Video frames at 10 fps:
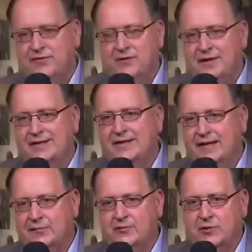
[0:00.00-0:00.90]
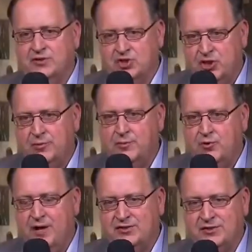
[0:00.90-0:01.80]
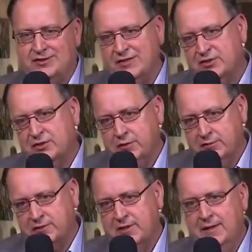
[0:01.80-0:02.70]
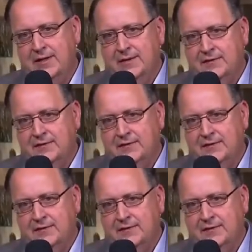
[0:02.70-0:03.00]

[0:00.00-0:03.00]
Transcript: they can get him for a cheaper price in less years. The